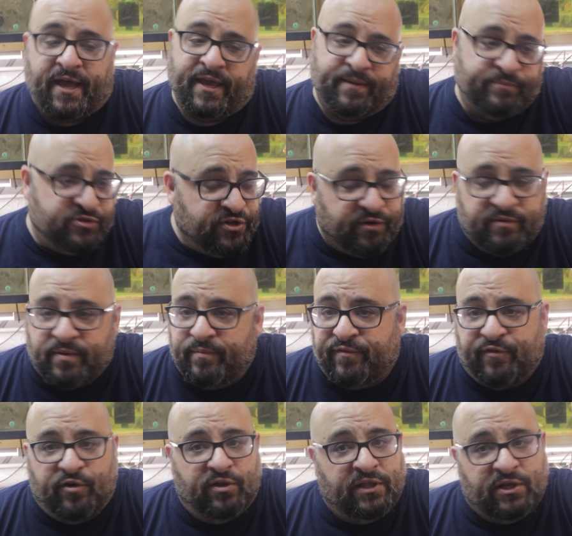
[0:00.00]
I observe them
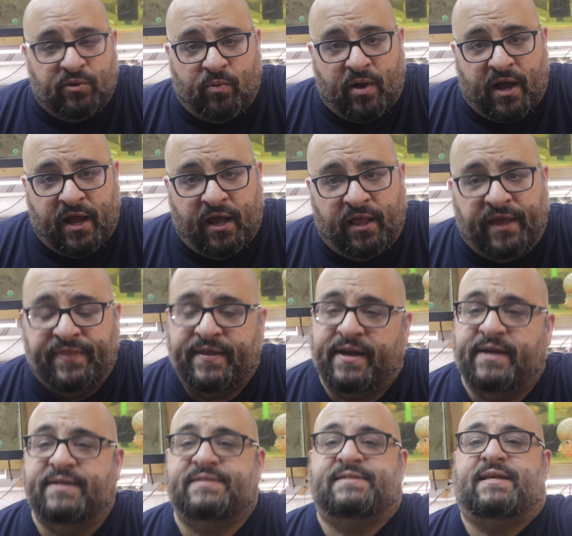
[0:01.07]
for a little while, and then
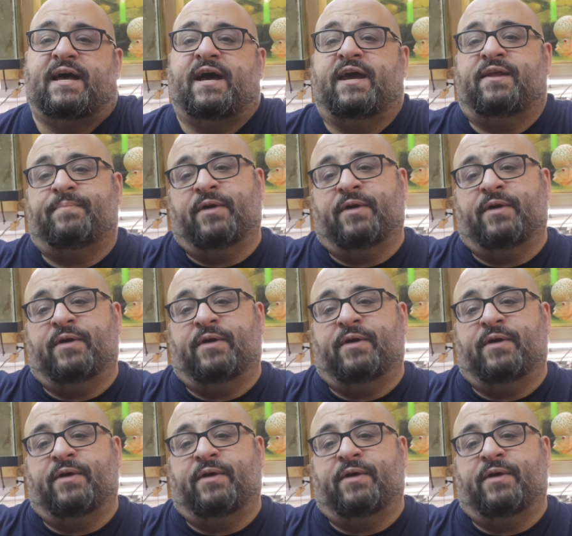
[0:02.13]
I decide,